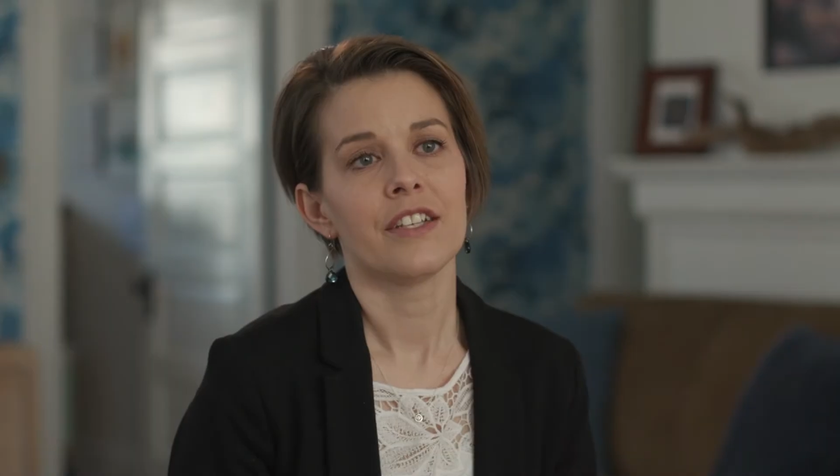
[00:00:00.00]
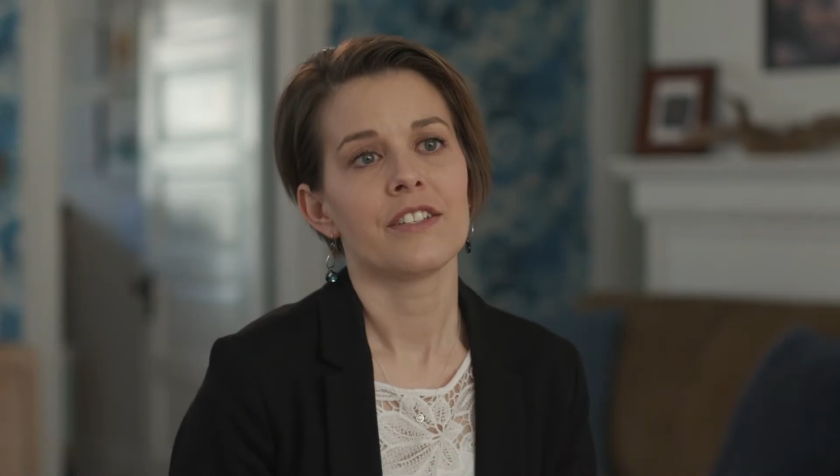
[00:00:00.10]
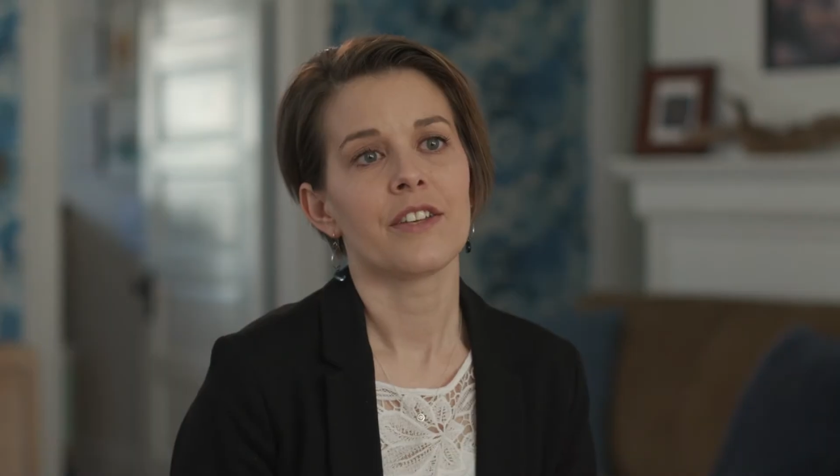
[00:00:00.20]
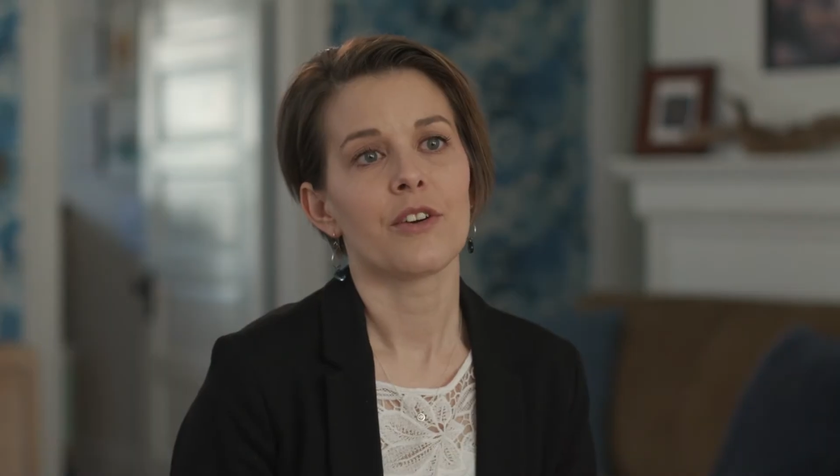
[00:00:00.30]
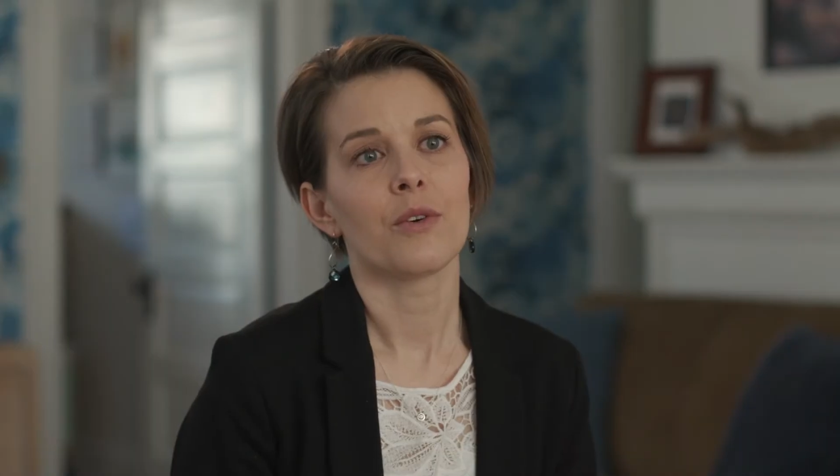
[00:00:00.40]

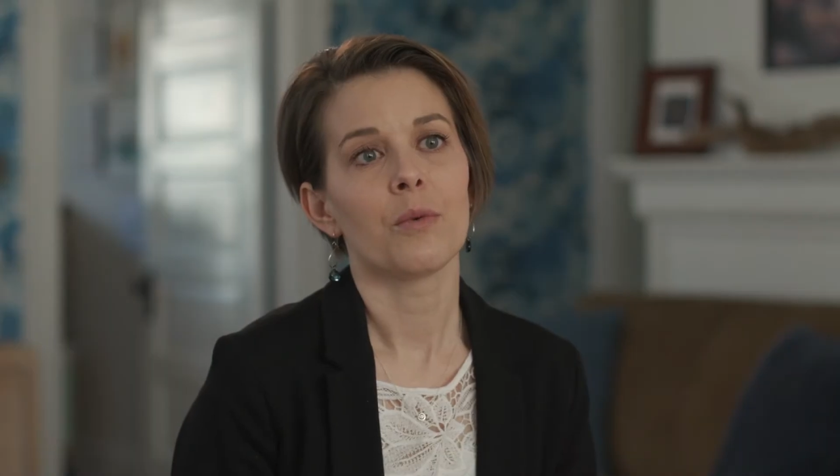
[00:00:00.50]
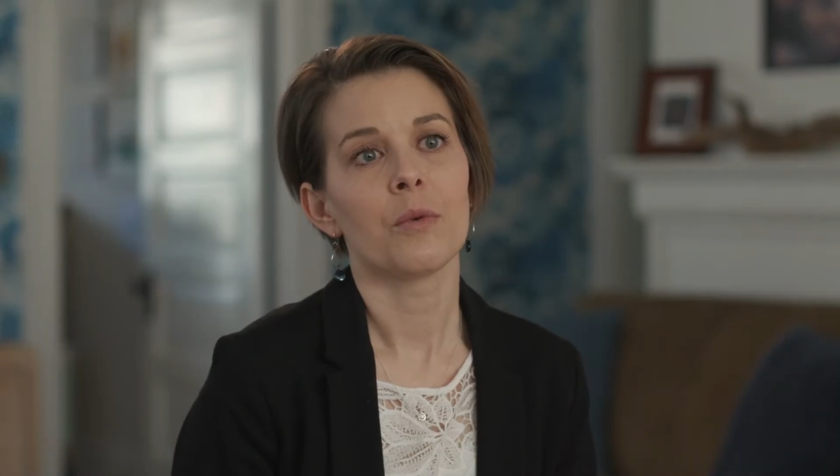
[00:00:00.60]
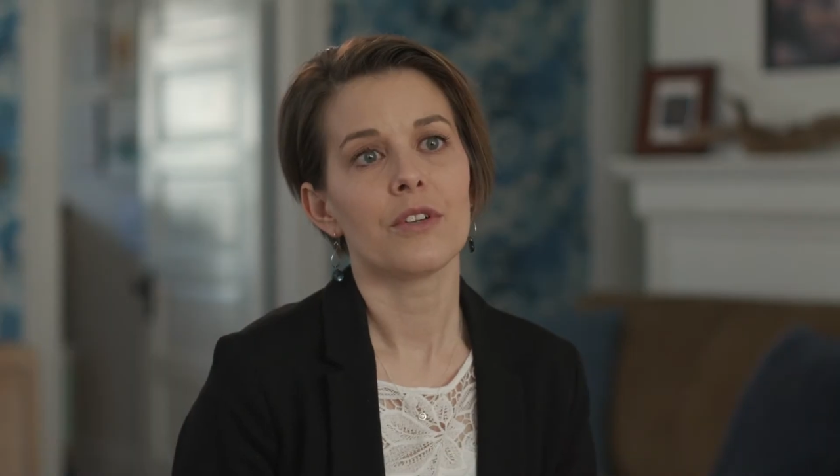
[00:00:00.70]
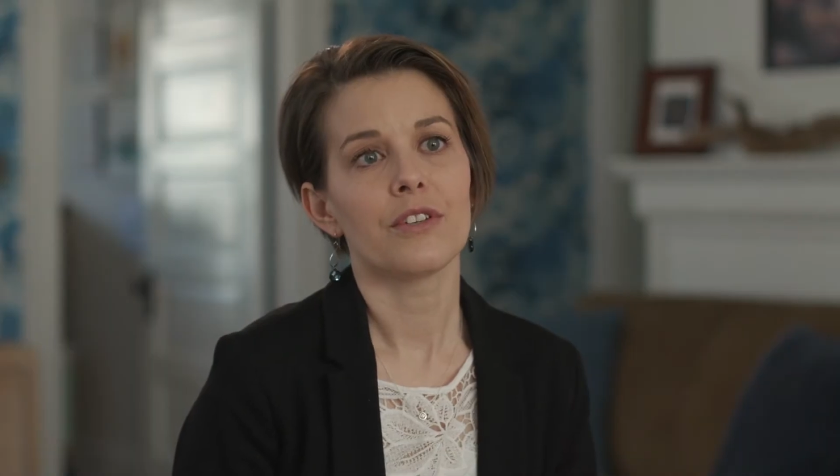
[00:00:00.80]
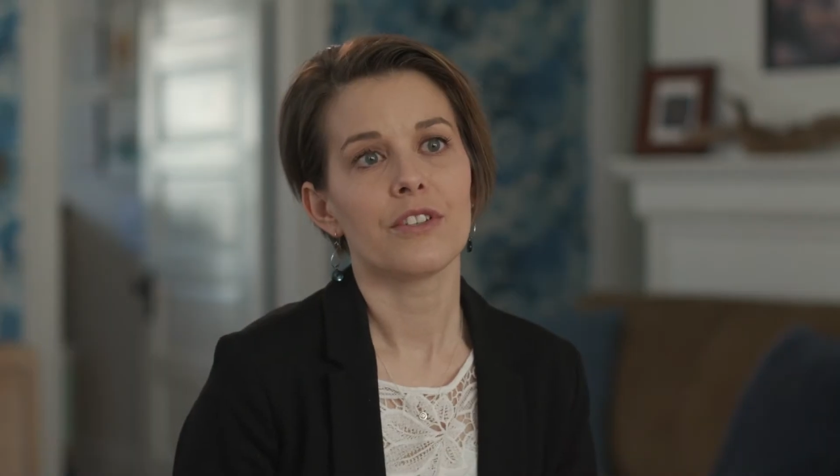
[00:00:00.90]

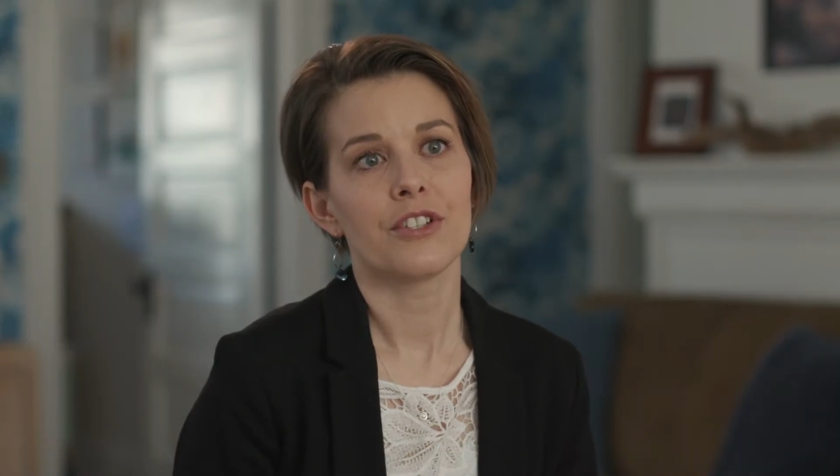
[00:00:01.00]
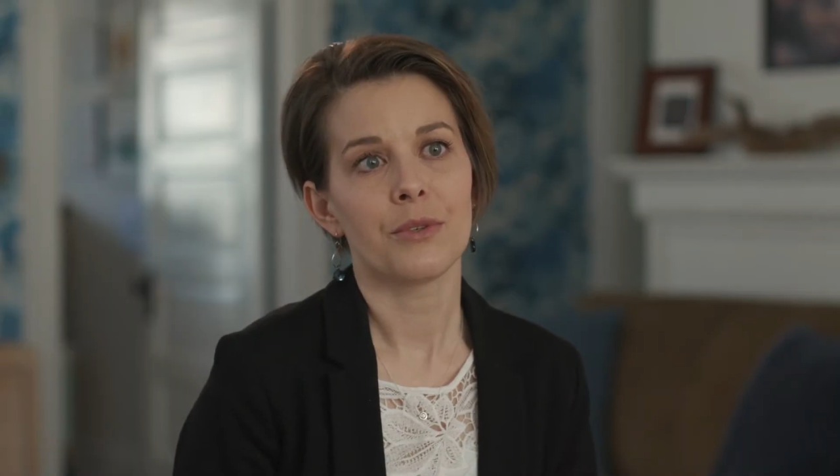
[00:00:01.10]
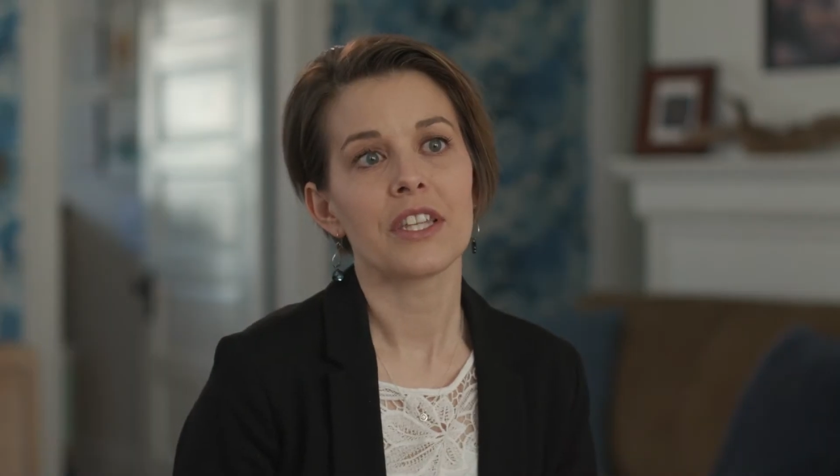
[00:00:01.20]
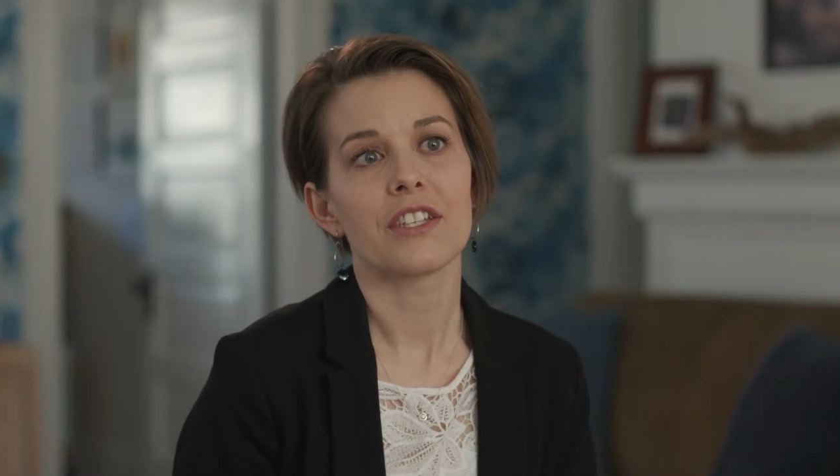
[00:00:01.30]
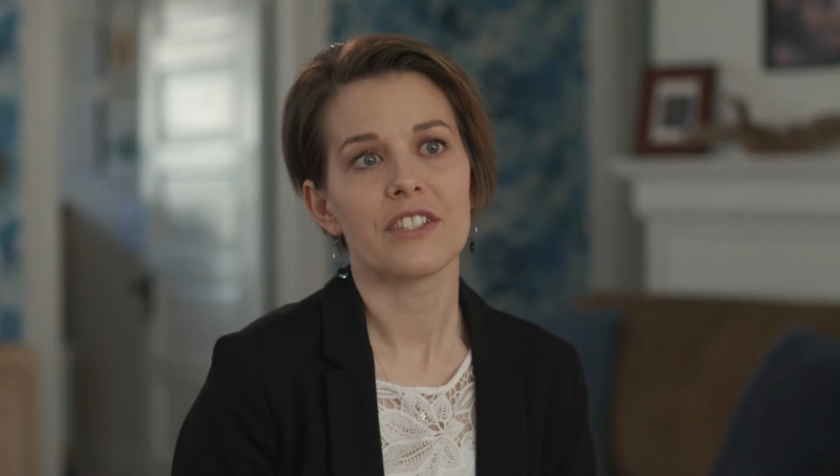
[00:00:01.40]
So doing the